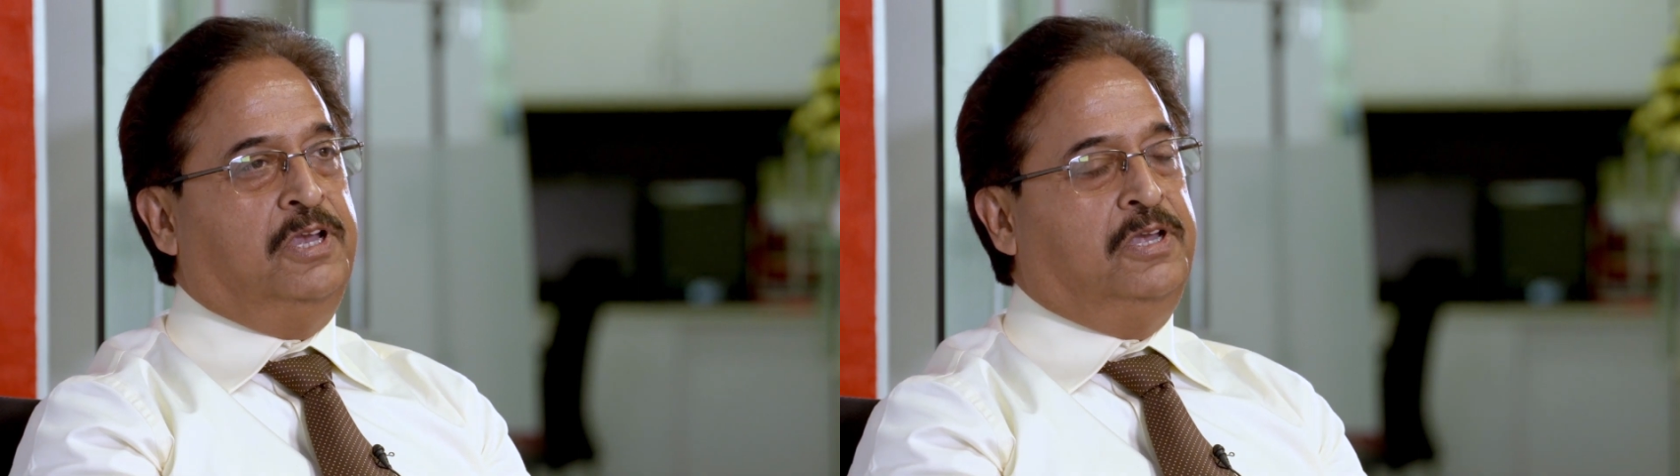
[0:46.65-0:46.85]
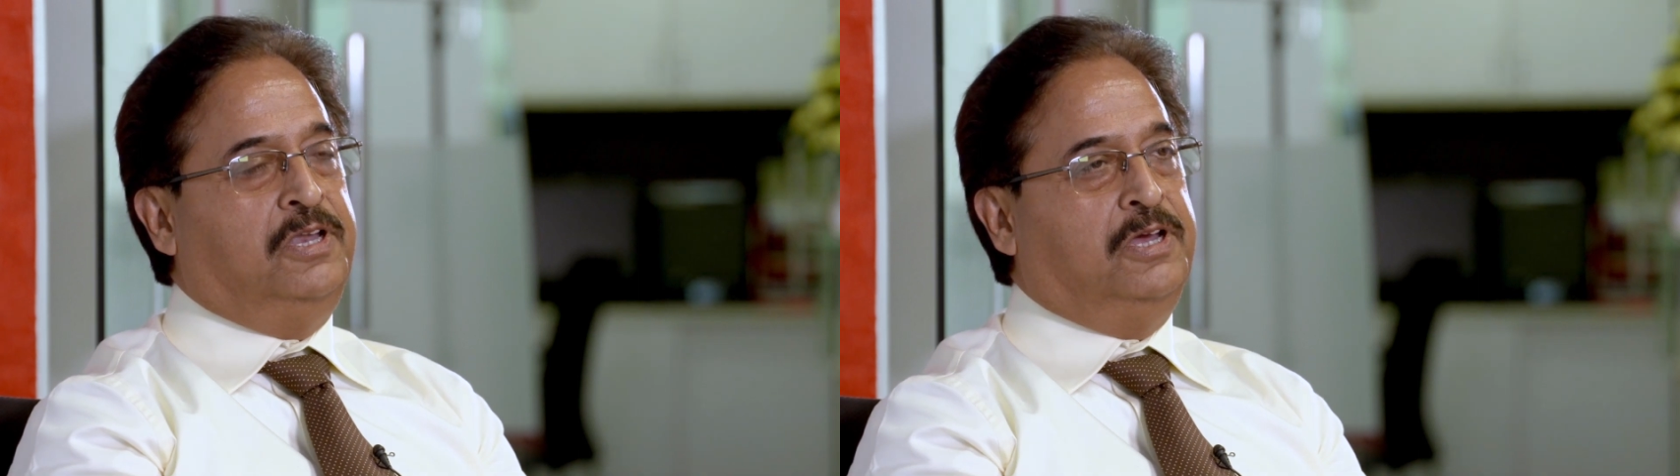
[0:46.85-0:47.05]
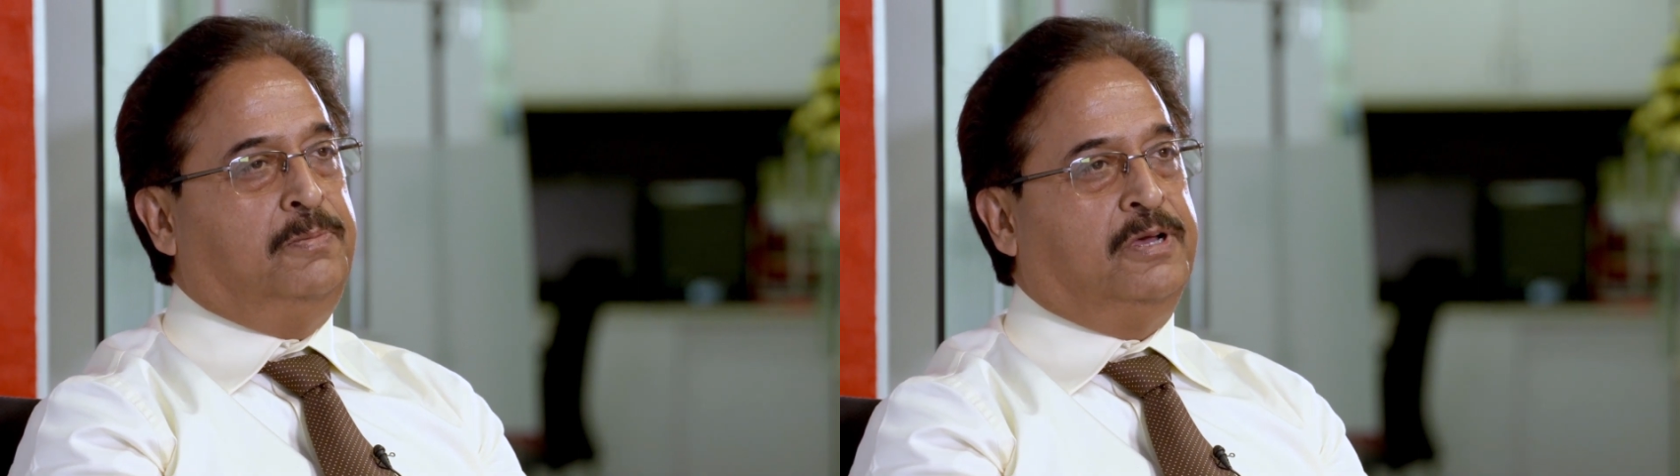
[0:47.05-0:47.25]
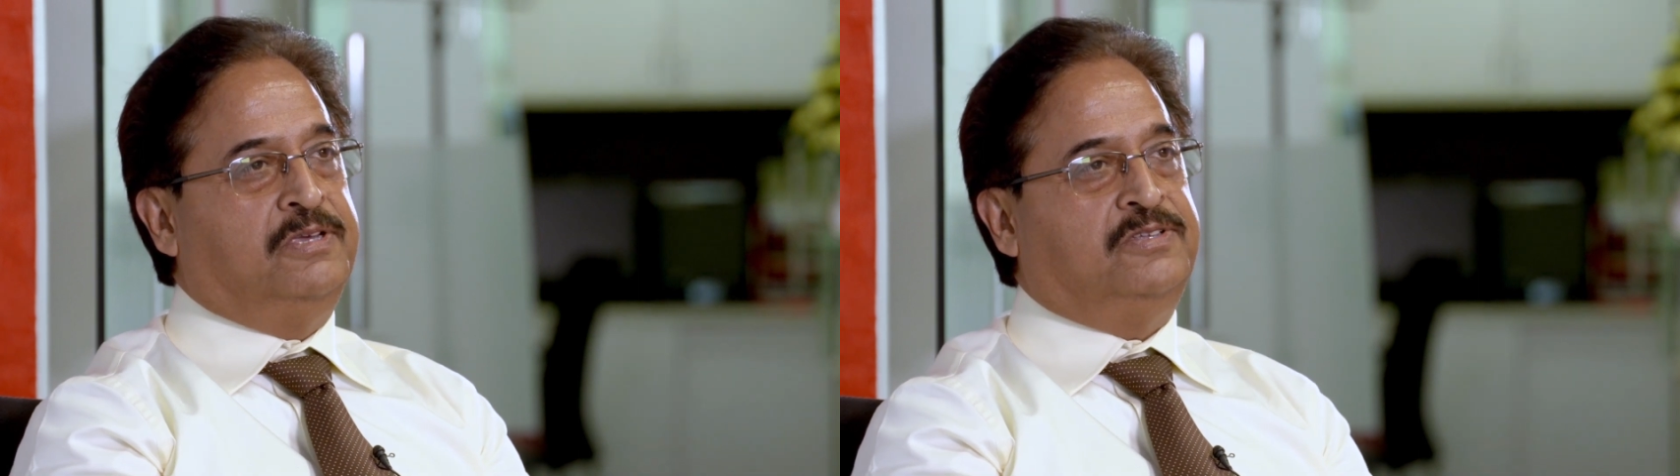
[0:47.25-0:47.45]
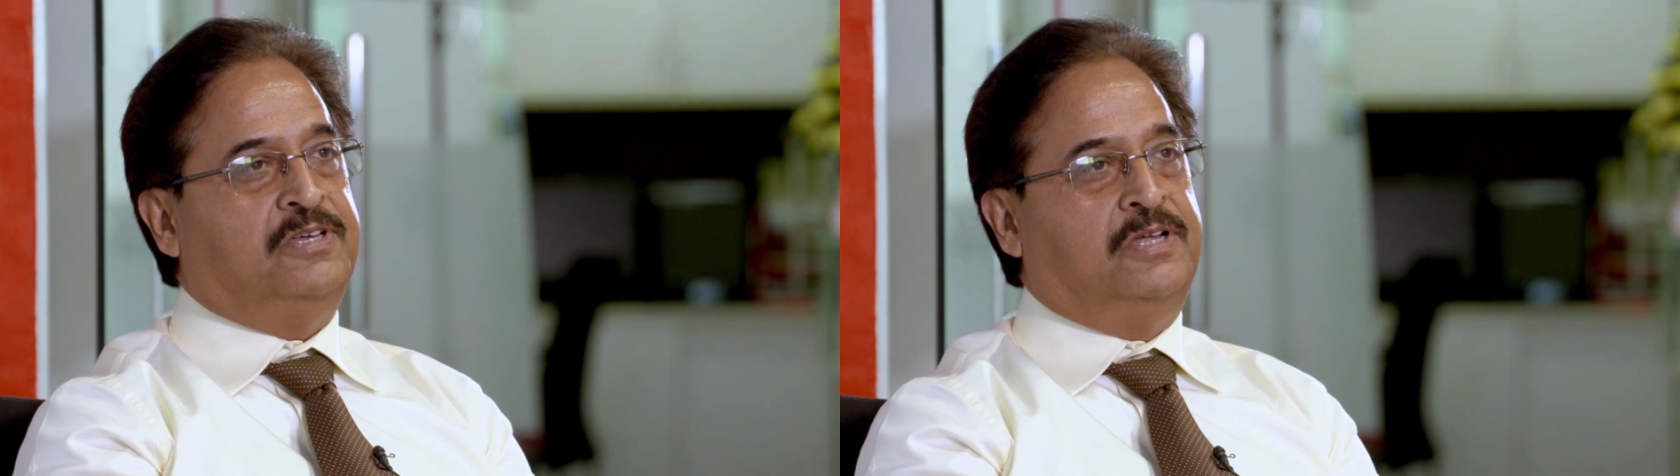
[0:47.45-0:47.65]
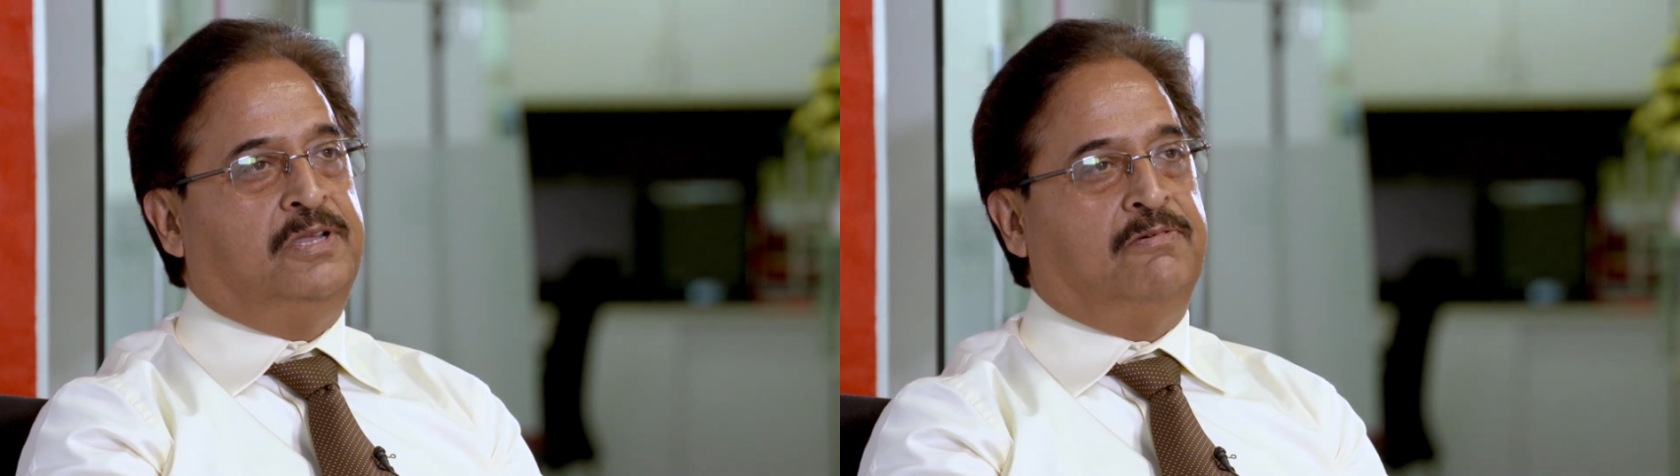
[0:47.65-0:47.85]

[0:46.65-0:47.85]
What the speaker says: India, Pakistan,